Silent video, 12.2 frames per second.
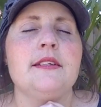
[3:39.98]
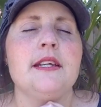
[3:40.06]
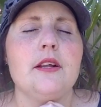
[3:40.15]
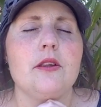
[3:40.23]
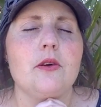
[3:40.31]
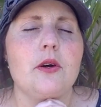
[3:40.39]

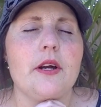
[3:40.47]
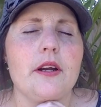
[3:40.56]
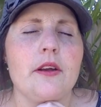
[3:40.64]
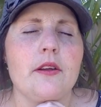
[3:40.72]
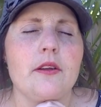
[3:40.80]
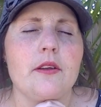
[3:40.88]
Dear
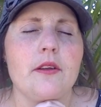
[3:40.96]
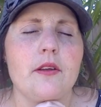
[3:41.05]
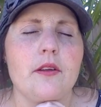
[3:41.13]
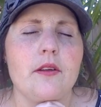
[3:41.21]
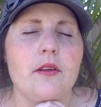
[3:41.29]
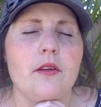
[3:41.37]
Lord,
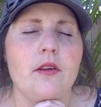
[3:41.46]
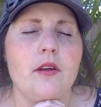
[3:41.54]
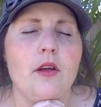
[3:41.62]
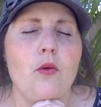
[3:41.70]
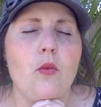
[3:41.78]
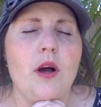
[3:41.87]

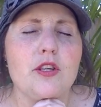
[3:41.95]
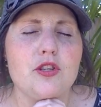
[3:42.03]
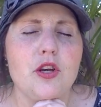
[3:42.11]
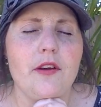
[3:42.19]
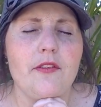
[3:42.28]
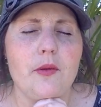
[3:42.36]

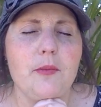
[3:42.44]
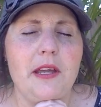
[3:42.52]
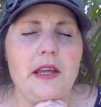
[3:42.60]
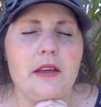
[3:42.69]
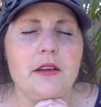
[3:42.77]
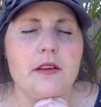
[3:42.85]
watch over
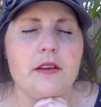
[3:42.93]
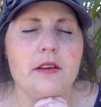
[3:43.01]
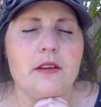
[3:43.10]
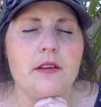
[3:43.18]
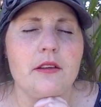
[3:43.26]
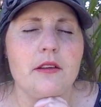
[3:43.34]
me.
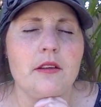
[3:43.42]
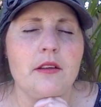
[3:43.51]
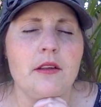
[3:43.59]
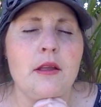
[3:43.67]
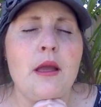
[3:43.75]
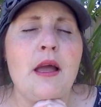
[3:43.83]

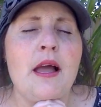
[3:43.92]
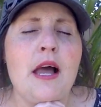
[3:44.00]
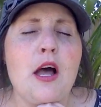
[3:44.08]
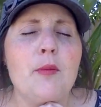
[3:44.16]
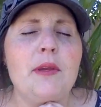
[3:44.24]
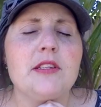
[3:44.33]

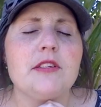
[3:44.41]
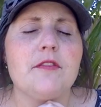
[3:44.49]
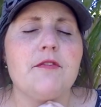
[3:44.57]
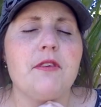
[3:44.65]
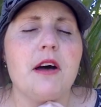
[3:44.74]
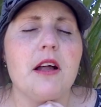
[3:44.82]
Help me
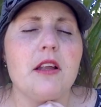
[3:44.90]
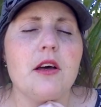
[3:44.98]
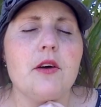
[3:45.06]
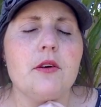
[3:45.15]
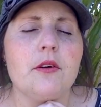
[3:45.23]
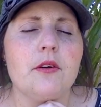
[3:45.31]
to
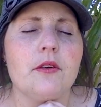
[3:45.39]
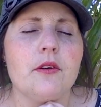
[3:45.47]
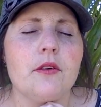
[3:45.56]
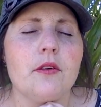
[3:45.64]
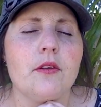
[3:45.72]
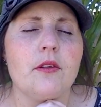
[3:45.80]
follow
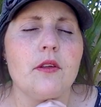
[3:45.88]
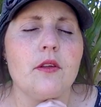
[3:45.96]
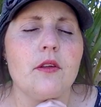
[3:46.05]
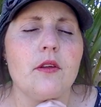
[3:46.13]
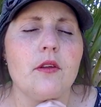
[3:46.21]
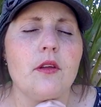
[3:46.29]

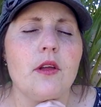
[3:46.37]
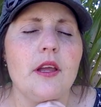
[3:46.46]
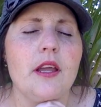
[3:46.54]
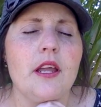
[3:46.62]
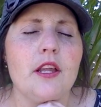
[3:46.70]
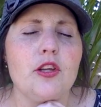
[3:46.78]

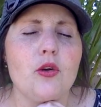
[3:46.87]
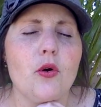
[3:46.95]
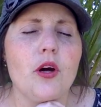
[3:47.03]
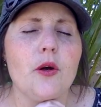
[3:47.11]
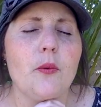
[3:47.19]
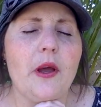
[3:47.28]
in
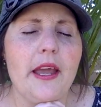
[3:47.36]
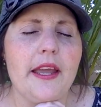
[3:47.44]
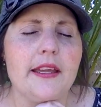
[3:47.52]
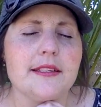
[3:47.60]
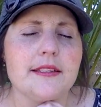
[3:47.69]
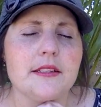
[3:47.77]
your
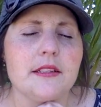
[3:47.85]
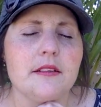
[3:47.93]
ways.